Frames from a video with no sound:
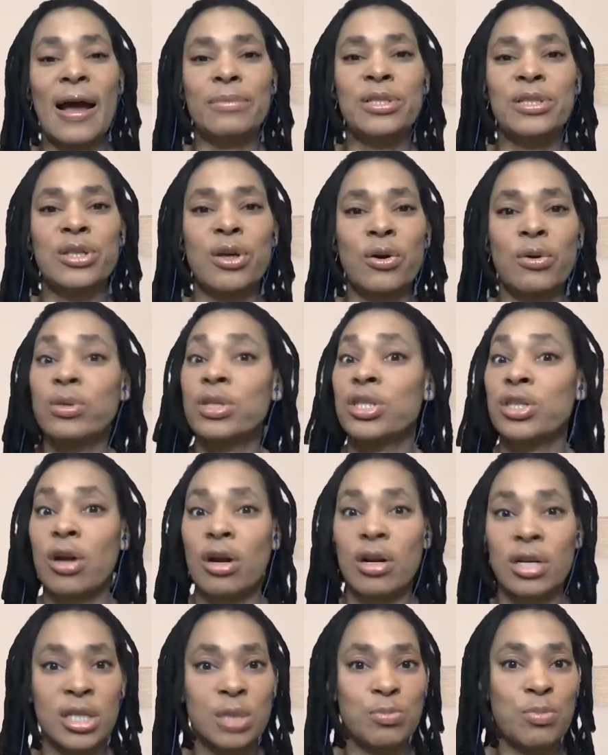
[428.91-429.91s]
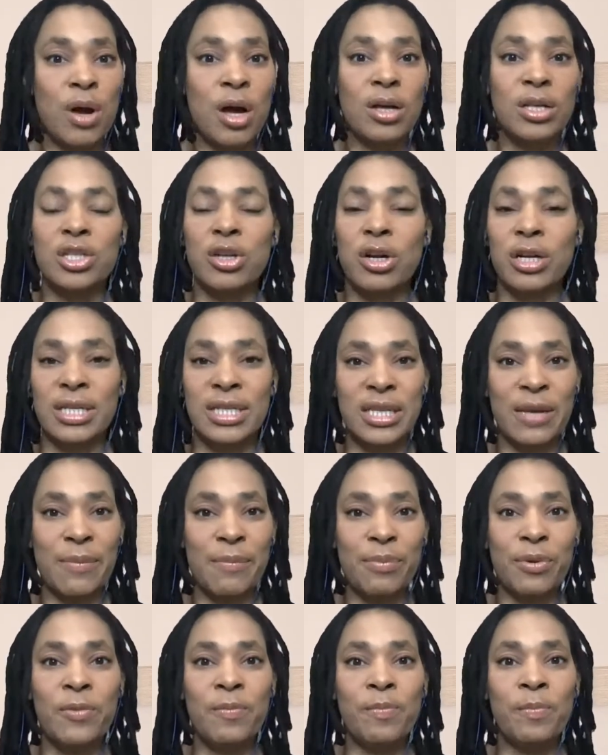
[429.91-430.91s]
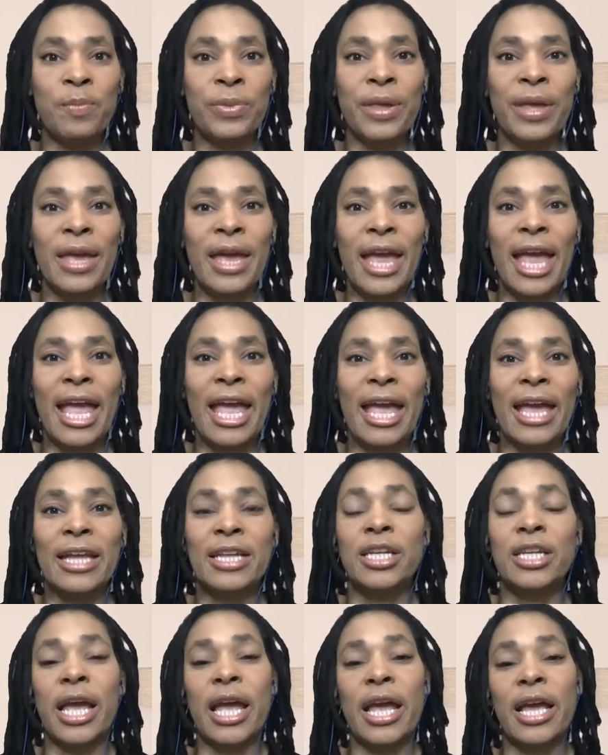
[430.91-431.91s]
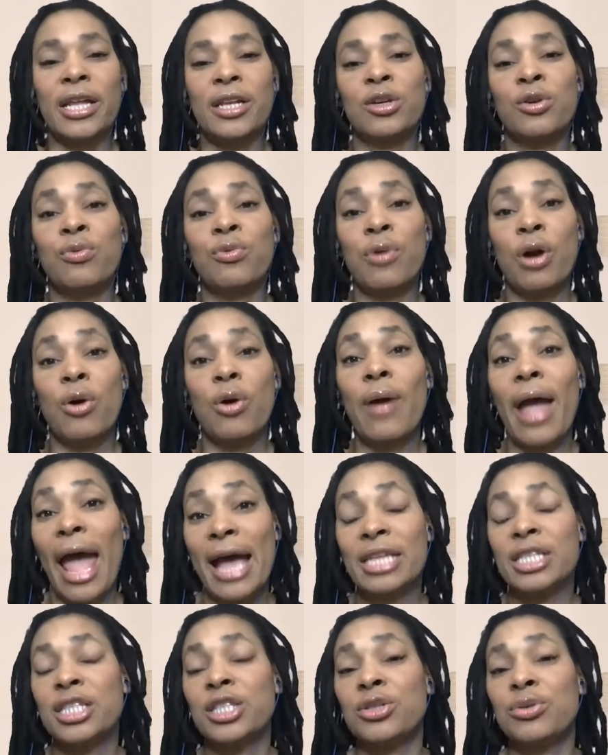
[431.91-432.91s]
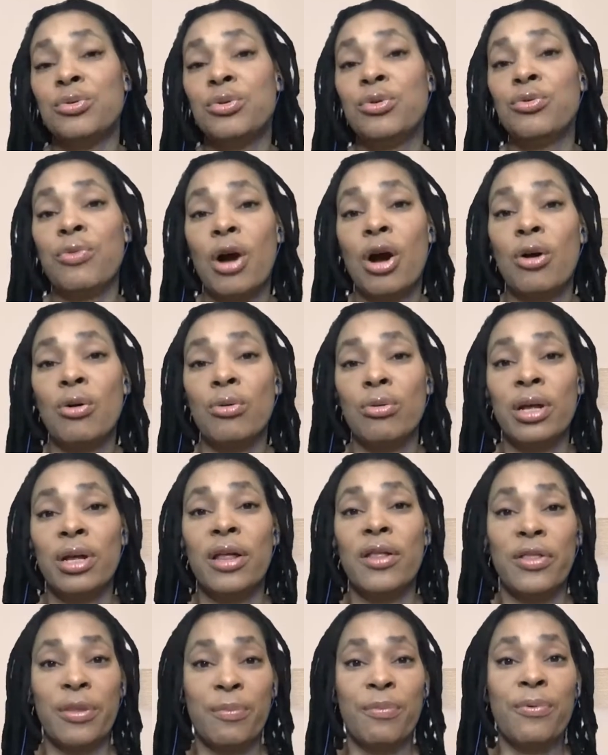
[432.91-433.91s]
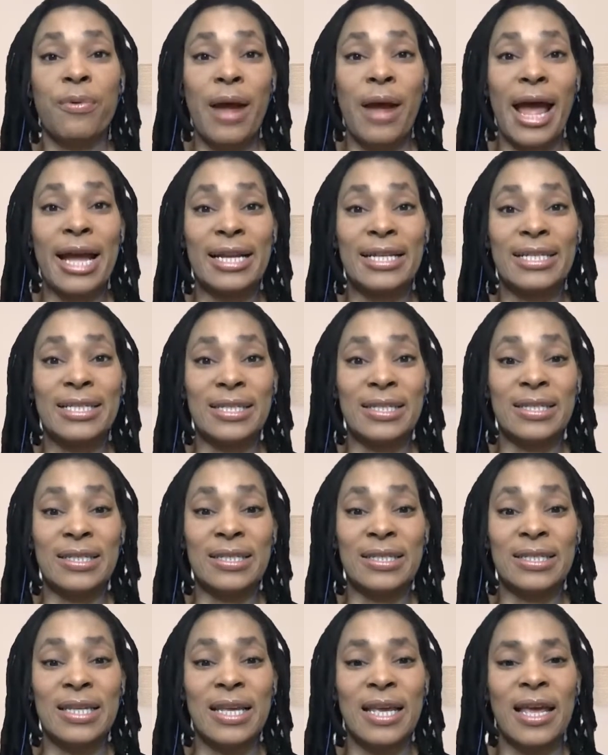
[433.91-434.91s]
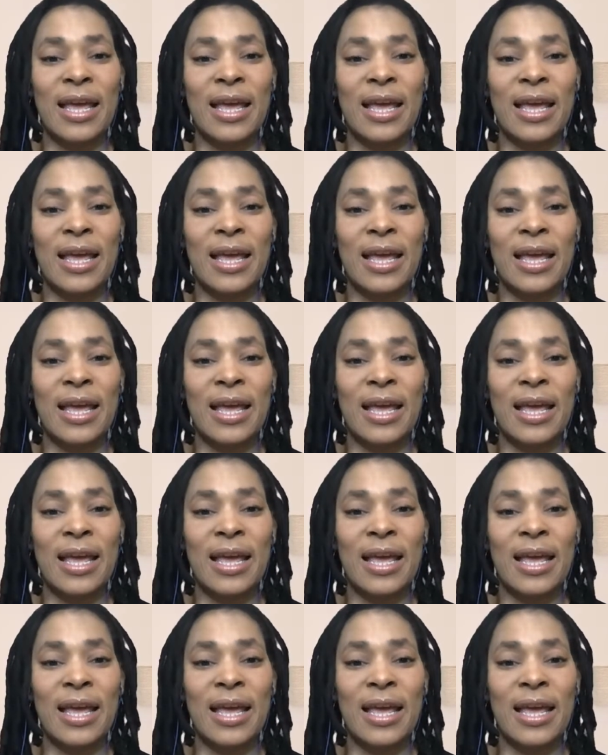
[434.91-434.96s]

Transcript: So start small, start simple, and grow as you grow the practice.